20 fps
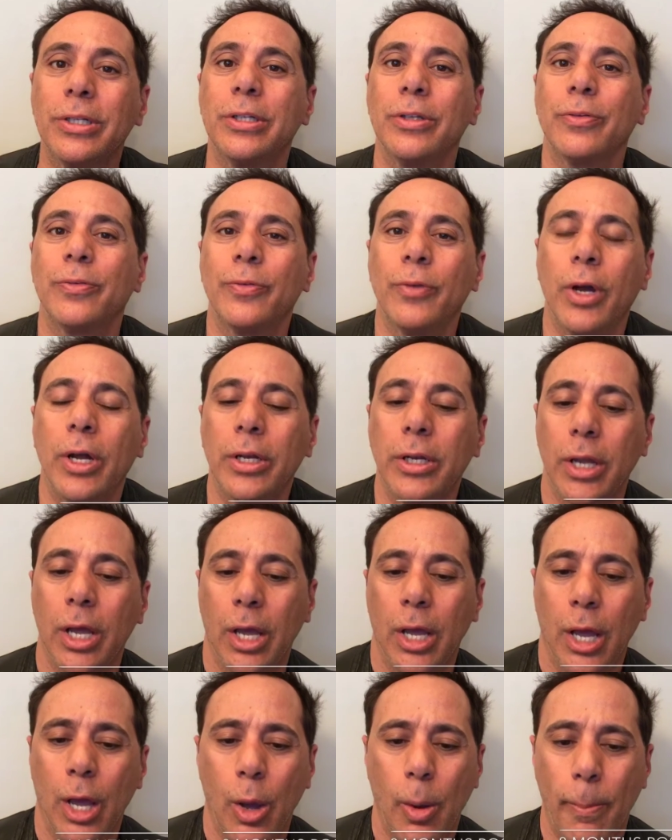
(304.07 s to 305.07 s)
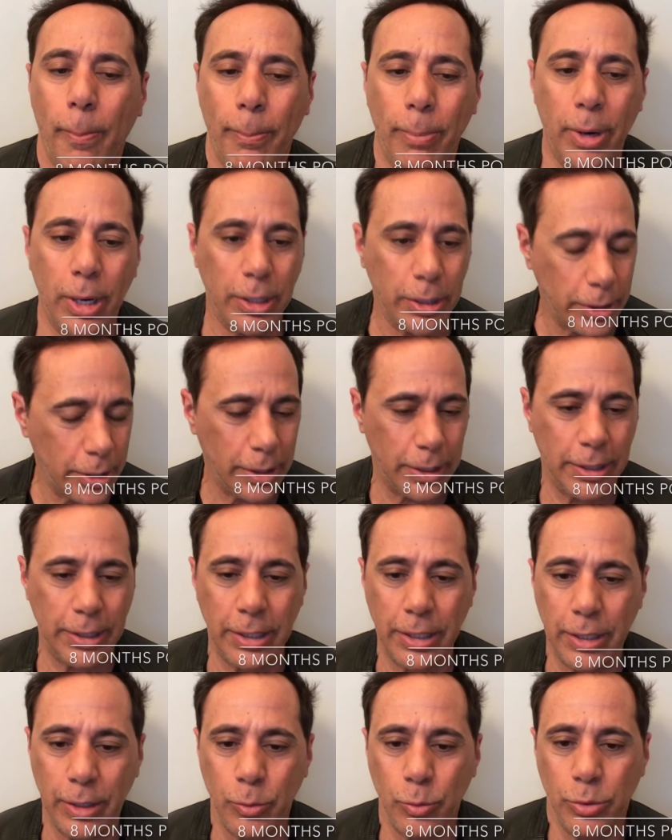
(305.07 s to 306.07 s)
in the front, but
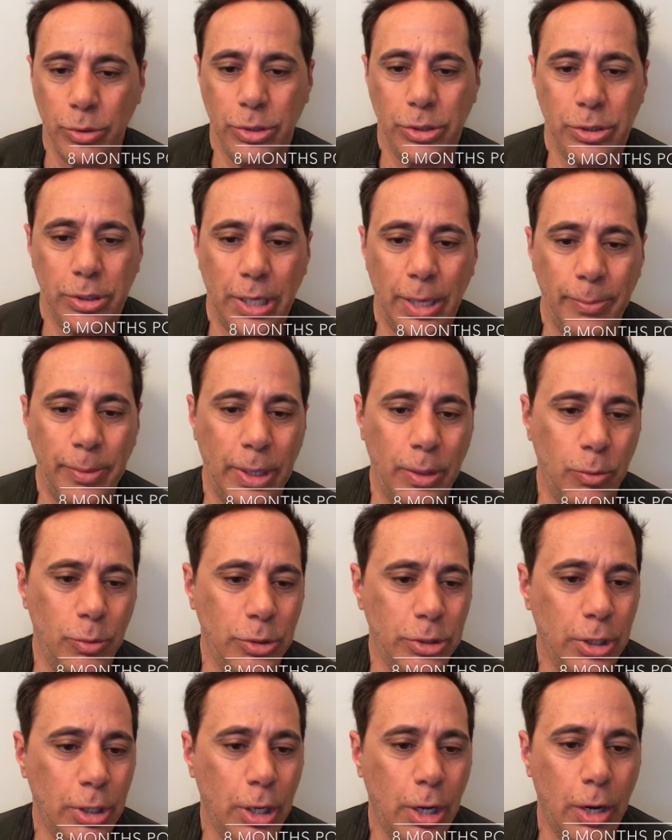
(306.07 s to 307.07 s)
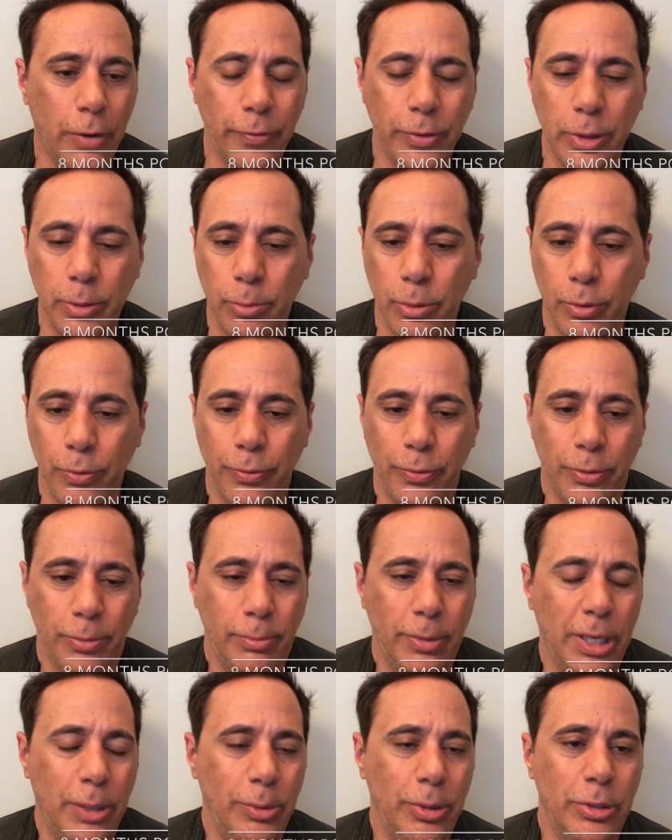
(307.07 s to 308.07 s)
it was, I mean, I was uncomfortable for
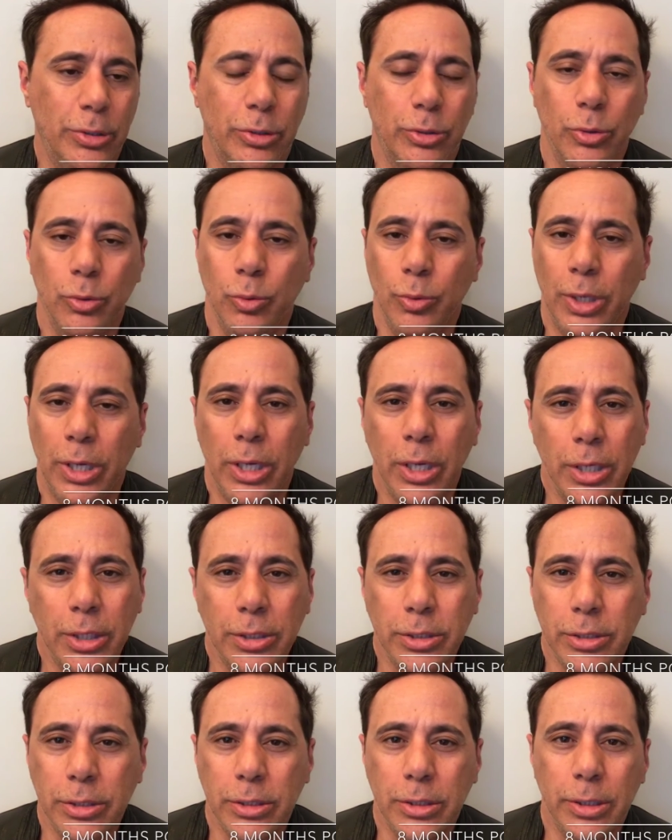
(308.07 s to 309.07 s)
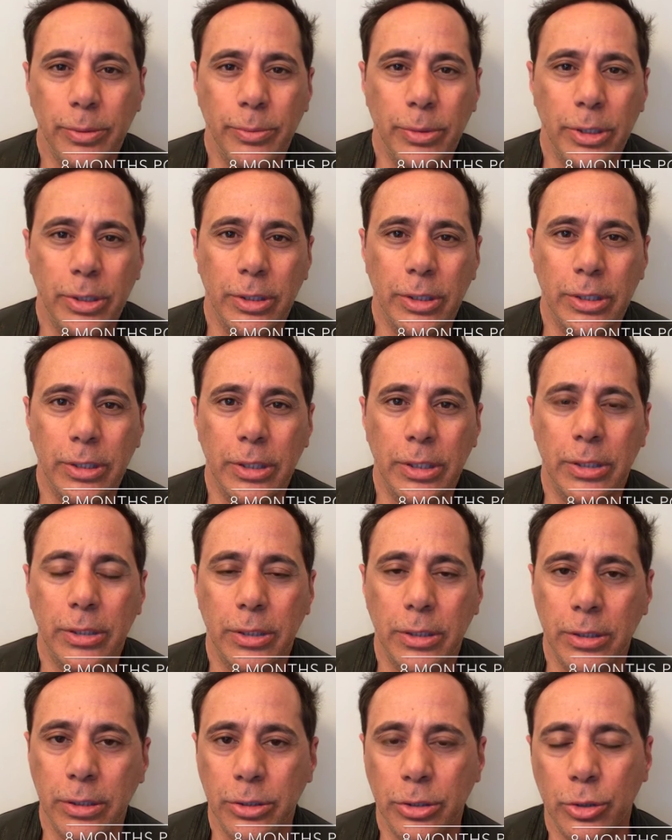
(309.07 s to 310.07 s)
maybe 2 weeks. I
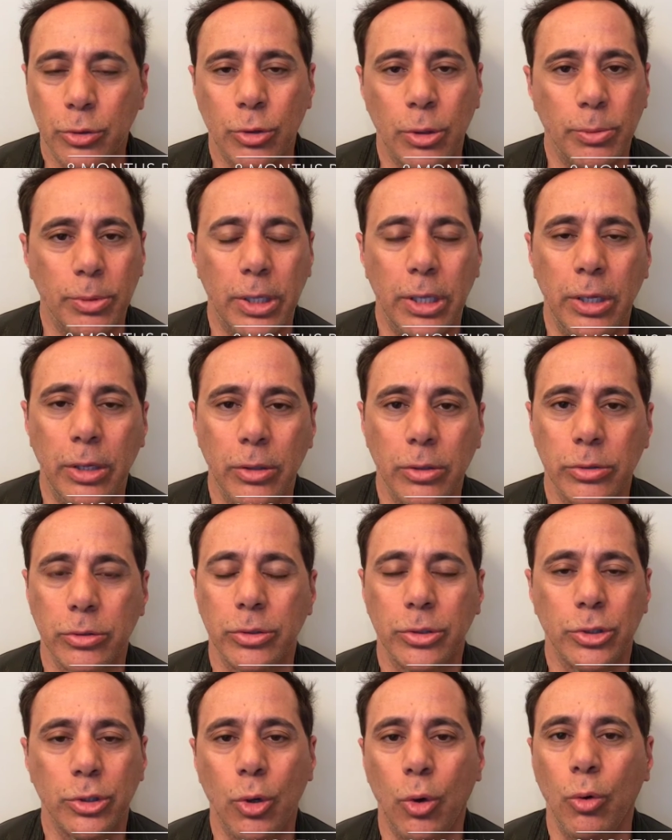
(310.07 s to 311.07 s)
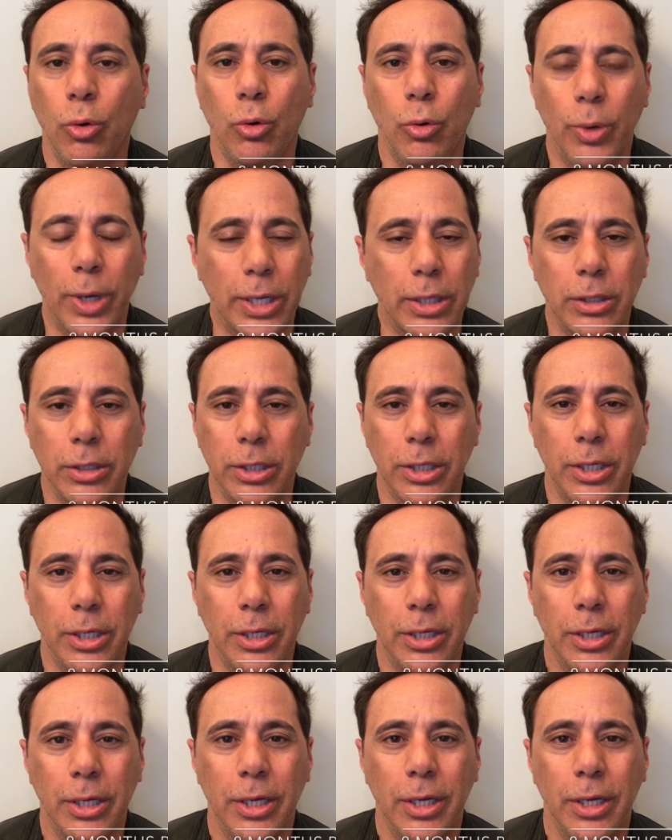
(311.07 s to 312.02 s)
mean, the strip healed so quickly.